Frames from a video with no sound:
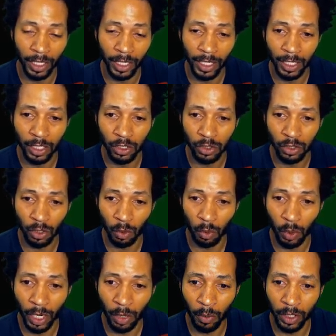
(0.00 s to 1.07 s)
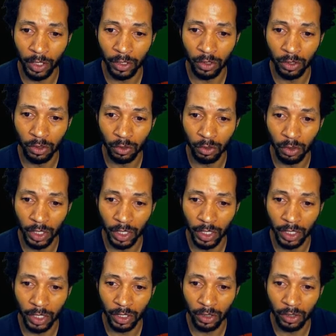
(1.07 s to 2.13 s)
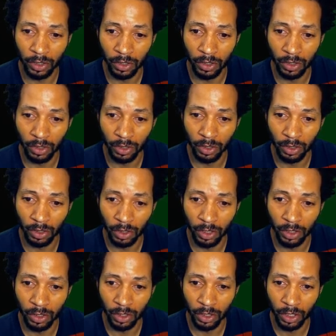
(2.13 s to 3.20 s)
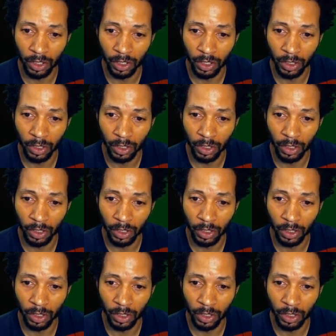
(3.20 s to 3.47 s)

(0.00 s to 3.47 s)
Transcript: So what I want to do is, let's see,